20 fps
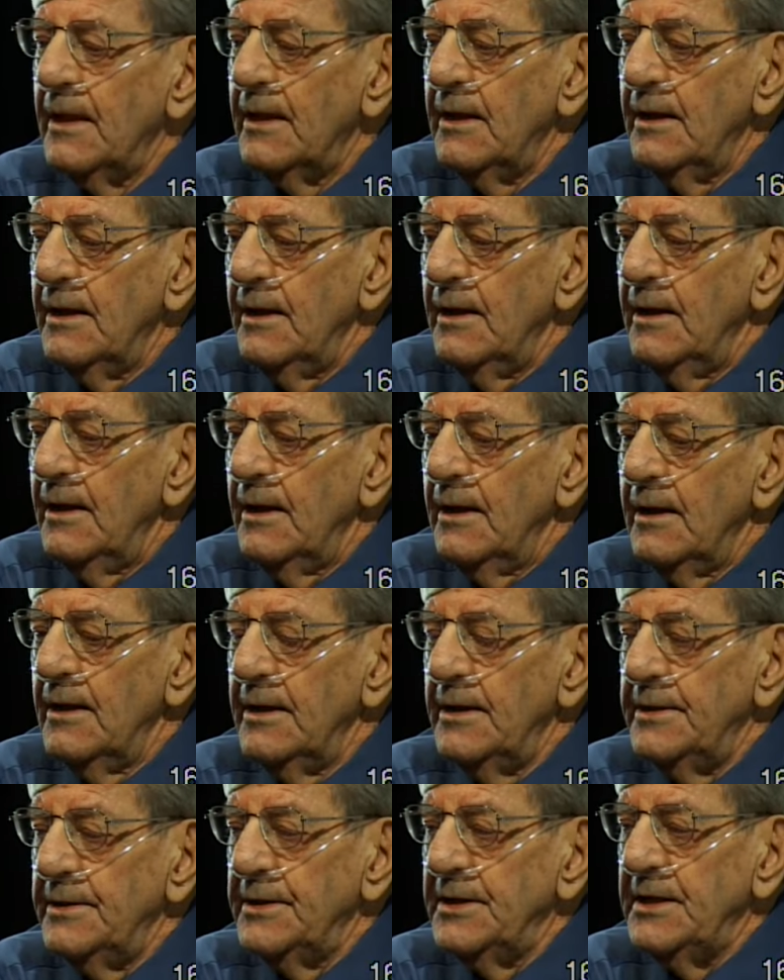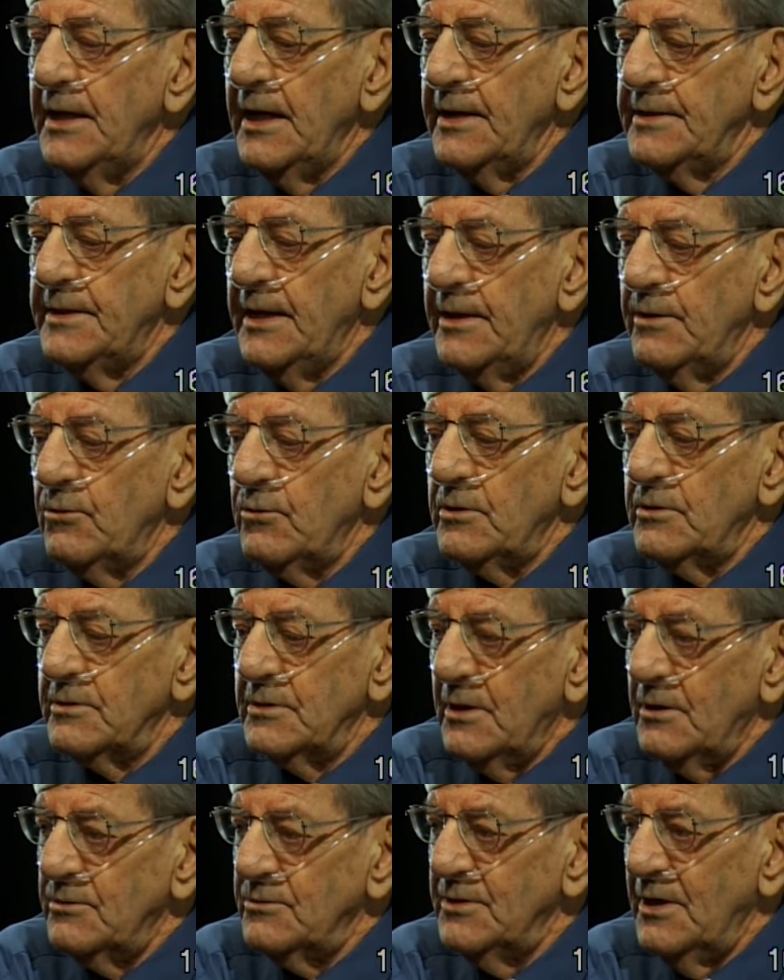and he had that order out
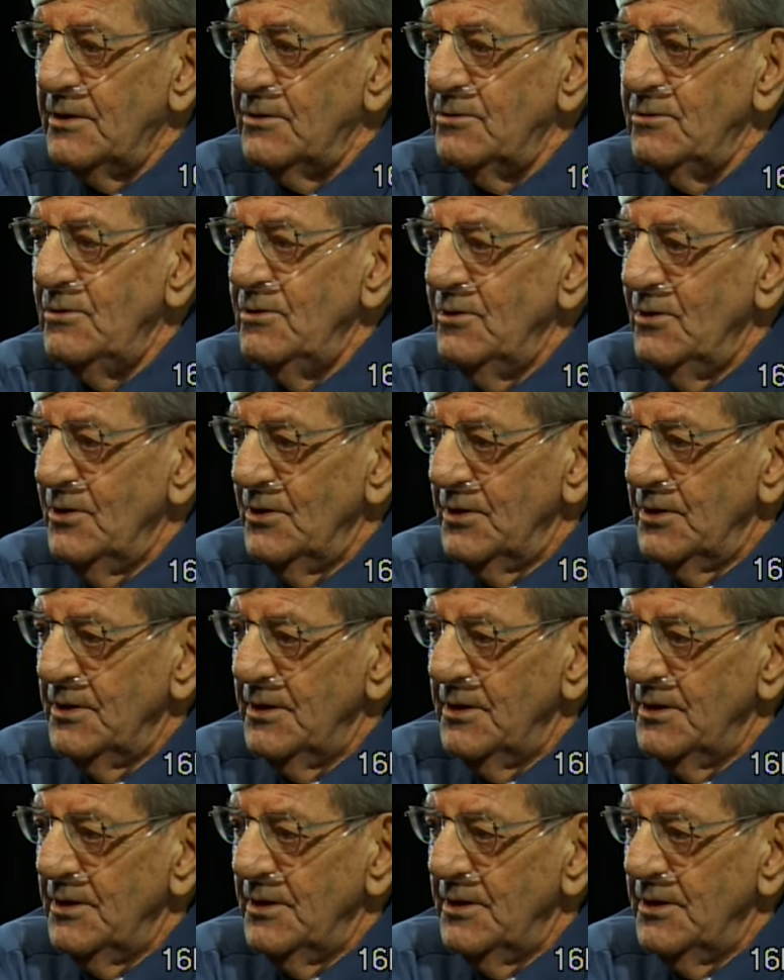now. He